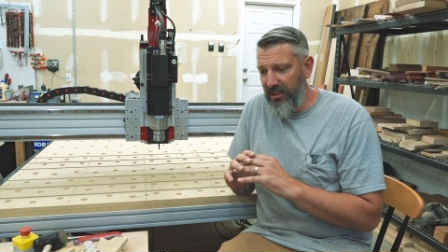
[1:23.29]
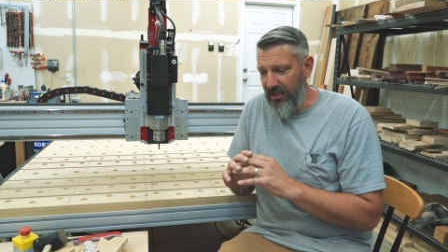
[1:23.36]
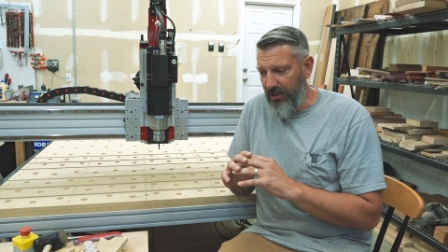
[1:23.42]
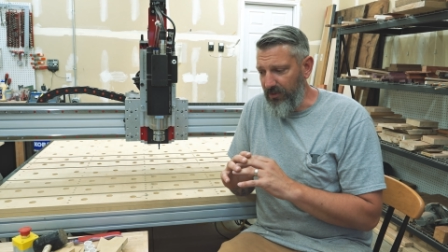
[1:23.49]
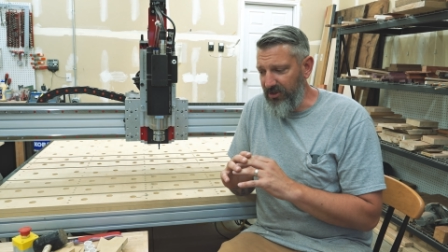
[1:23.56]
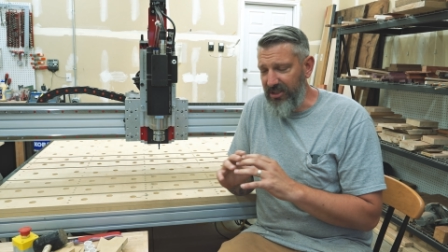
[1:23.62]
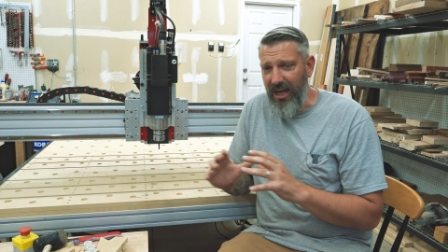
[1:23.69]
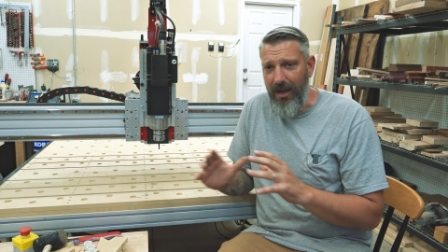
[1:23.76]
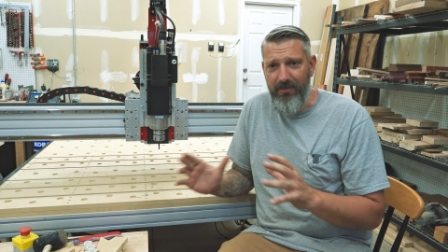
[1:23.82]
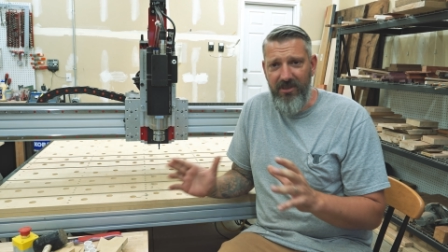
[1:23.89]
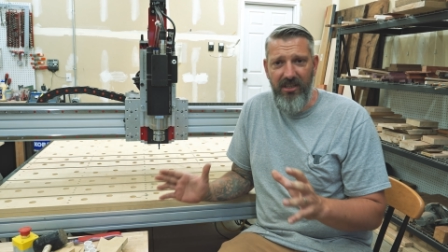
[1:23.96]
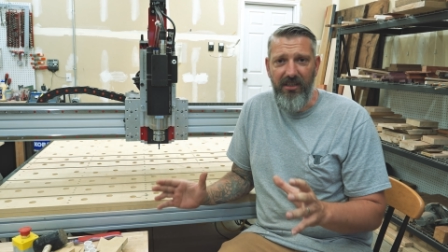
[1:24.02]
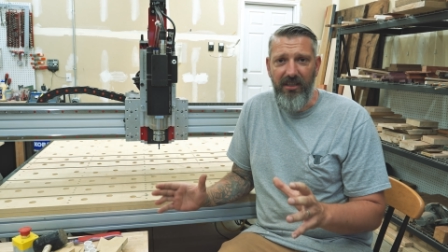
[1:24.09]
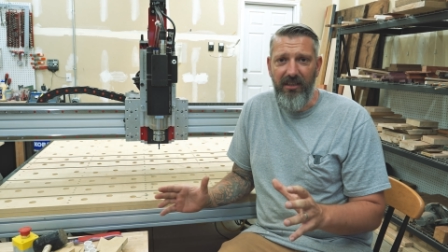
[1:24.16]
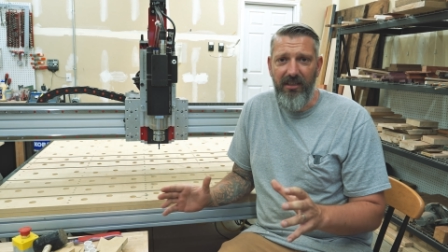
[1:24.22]
it was top
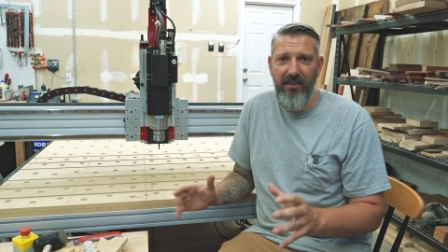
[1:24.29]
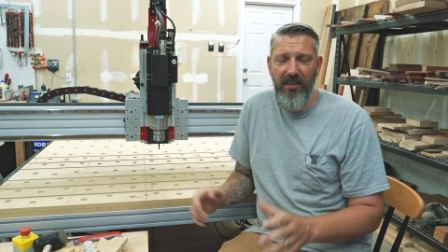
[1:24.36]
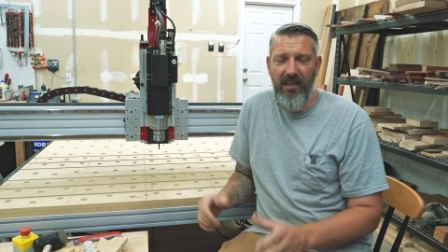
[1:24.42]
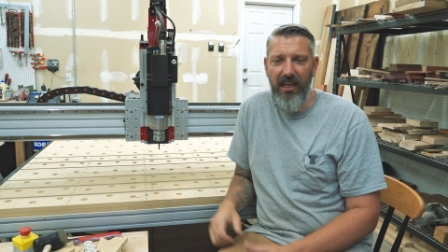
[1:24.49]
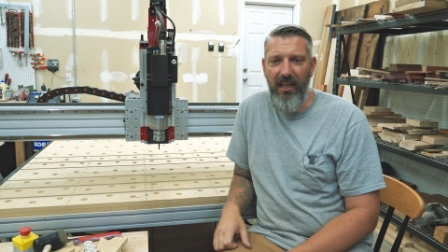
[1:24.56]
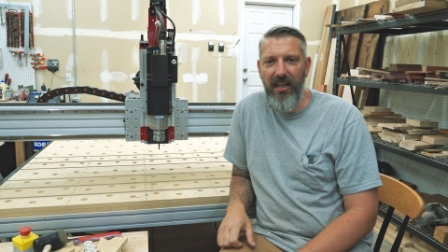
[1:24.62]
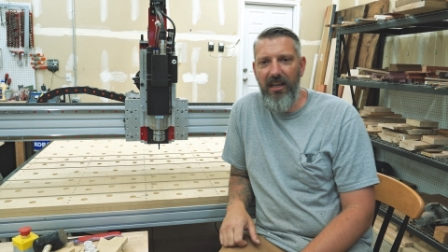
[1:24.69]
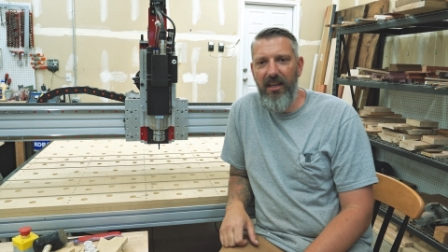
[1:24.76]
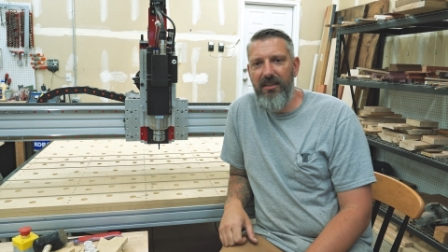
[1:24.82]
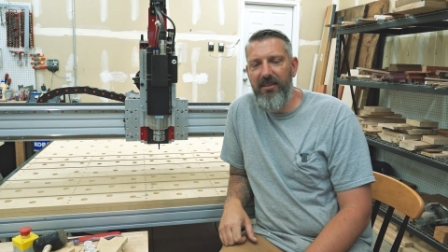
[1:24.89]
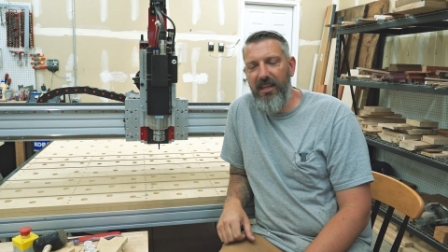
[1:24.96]
tier and